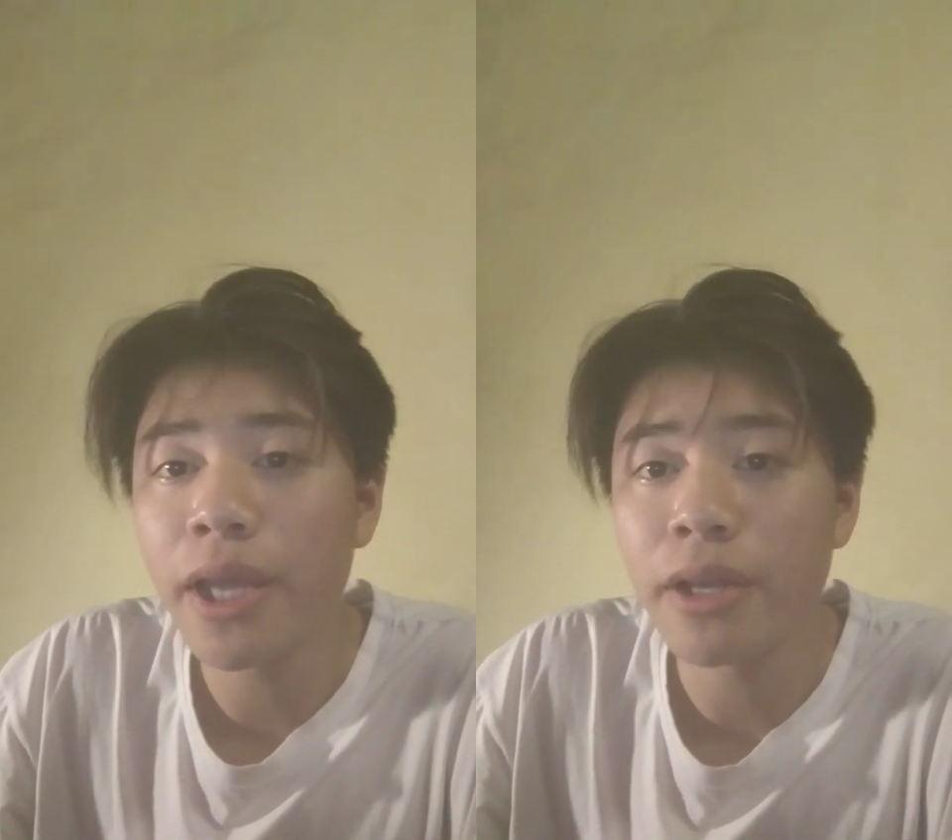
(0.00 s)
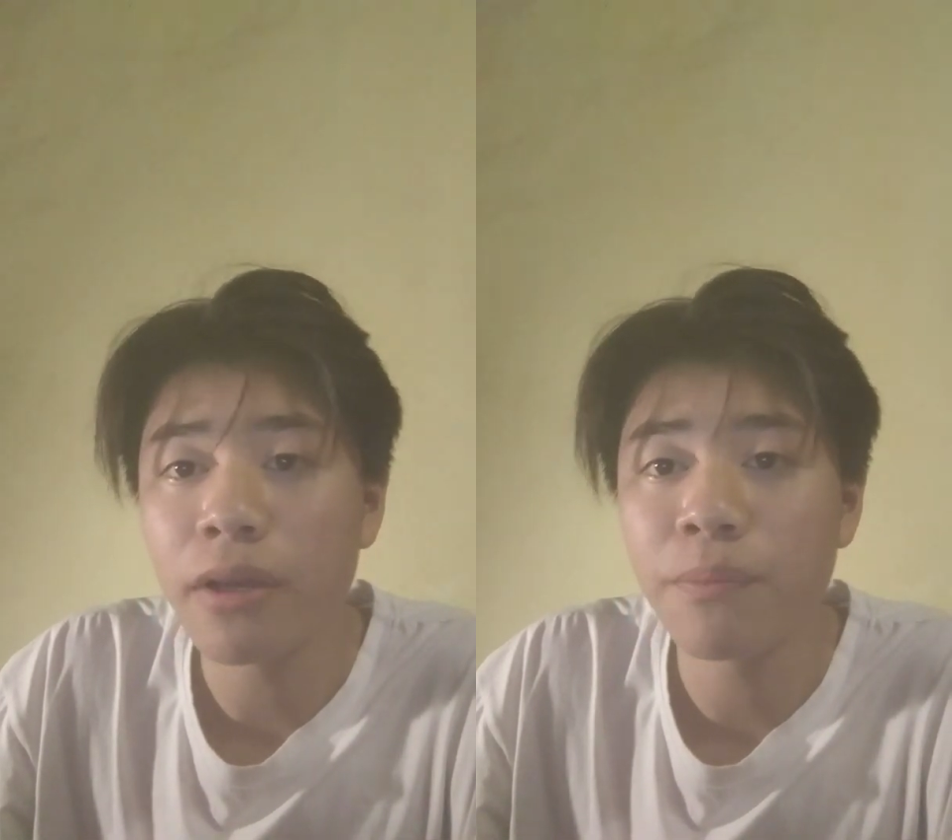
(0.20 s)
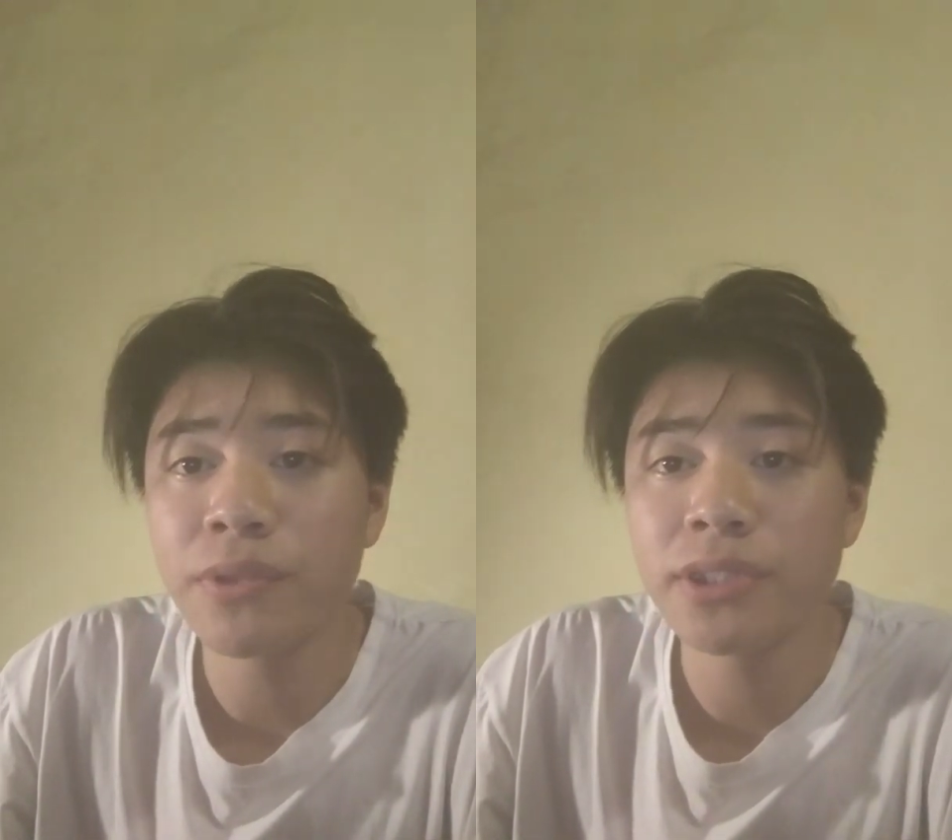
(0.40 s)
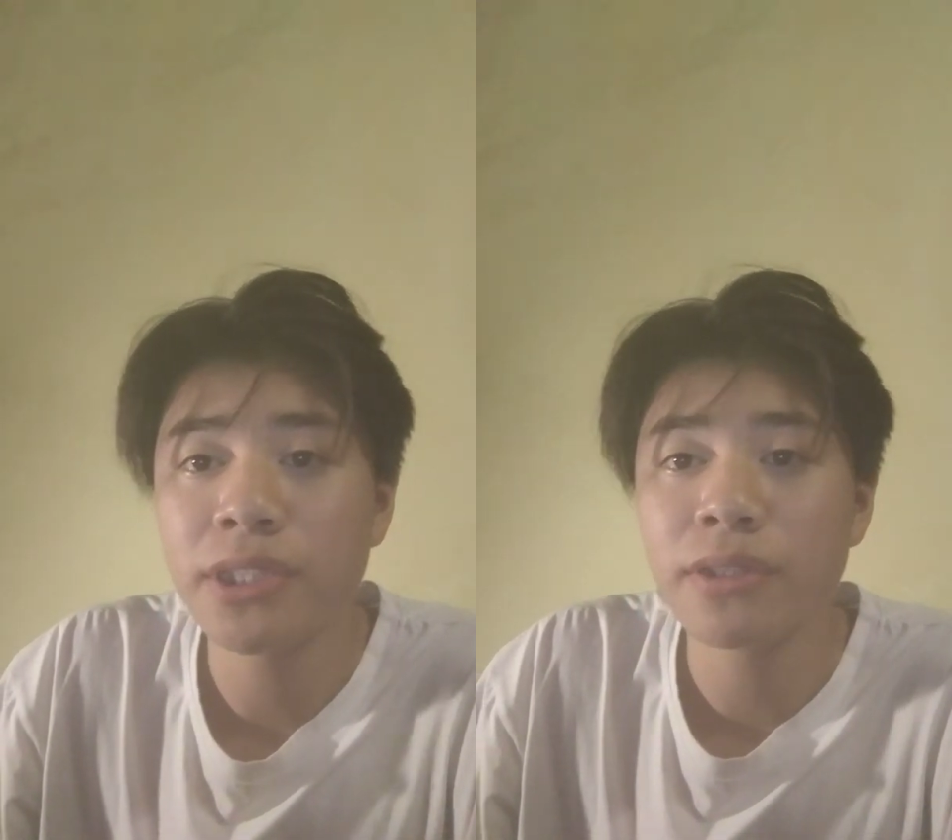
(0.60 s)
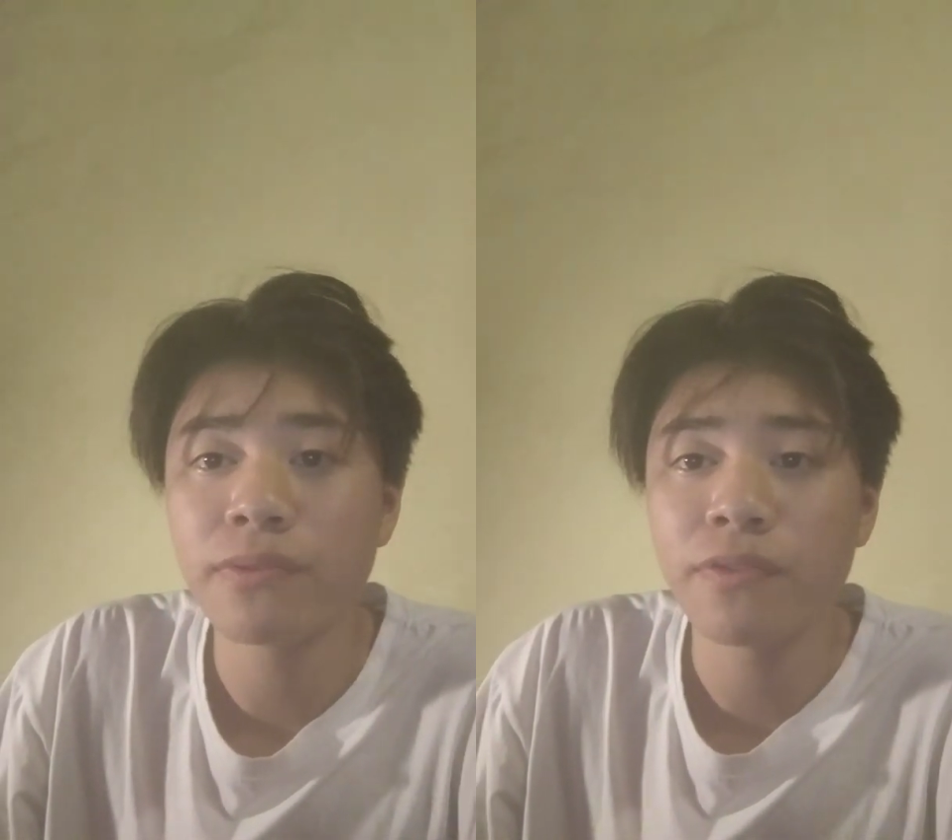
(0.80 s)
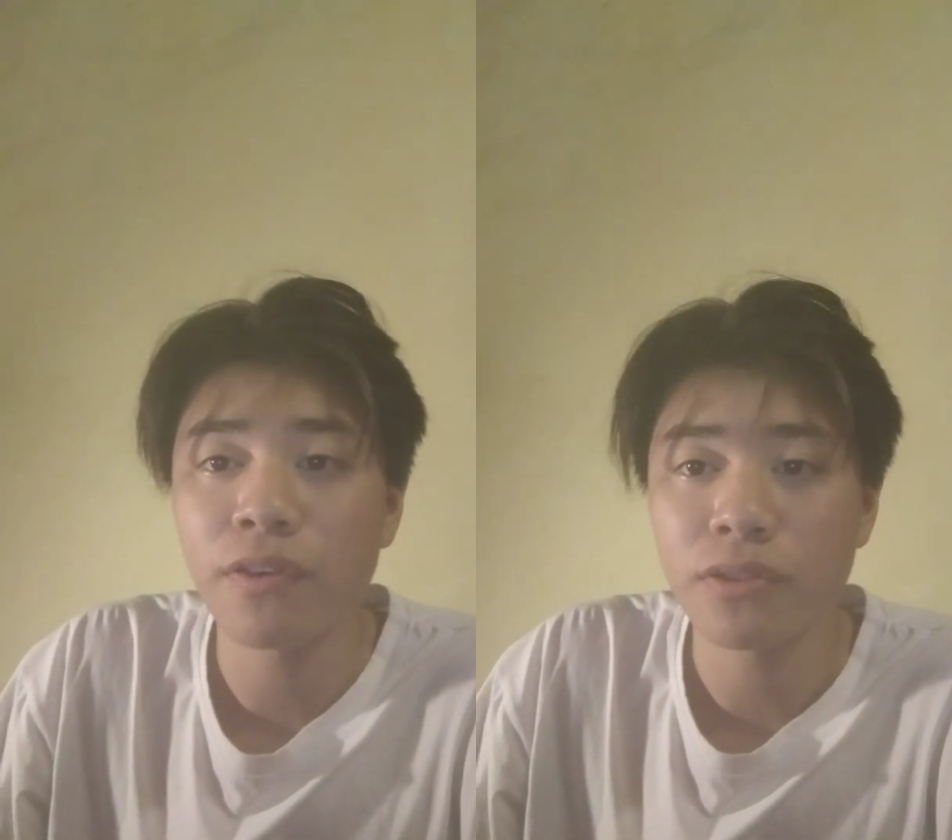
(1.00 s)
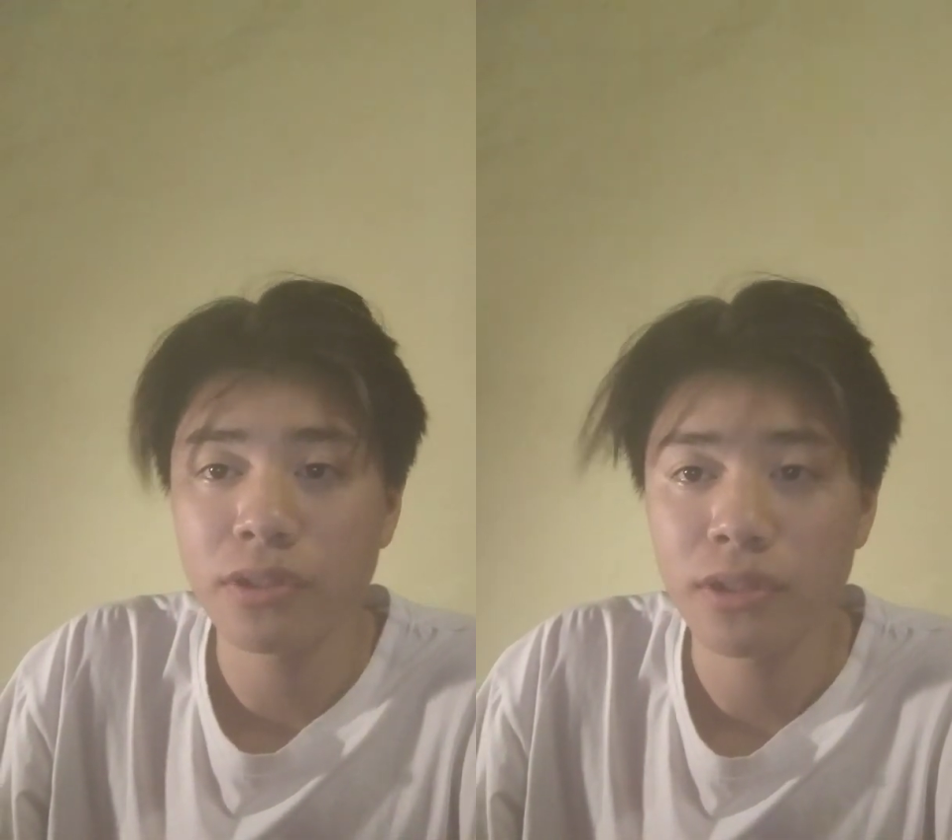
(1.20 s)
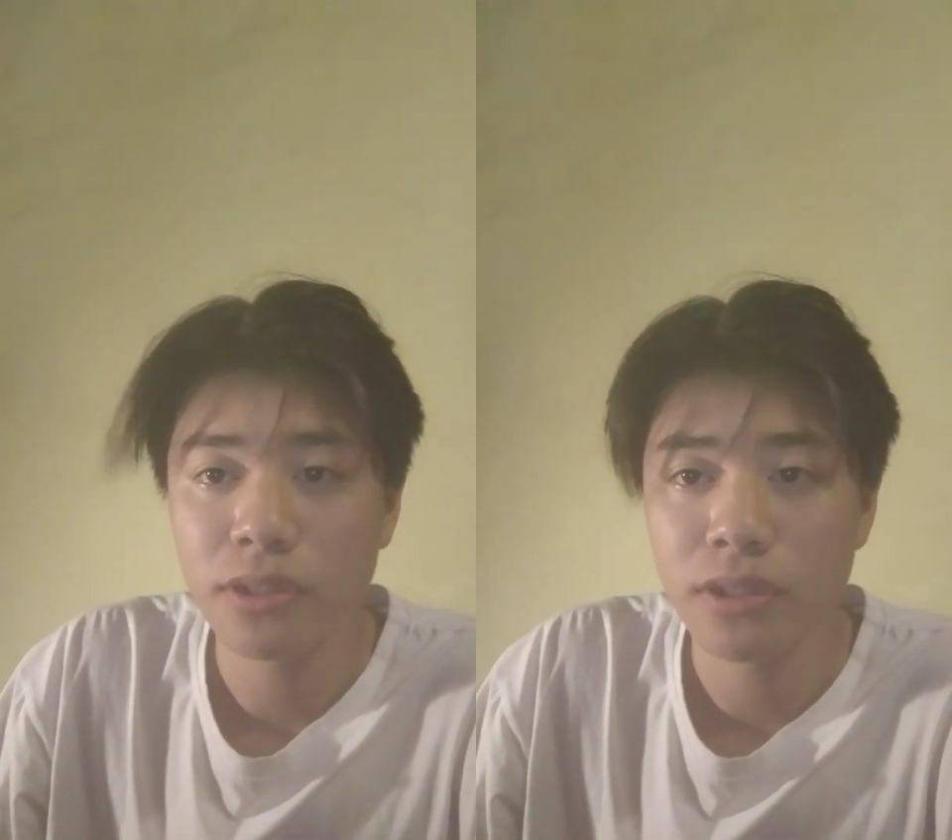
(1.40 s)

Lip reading: and opposite force.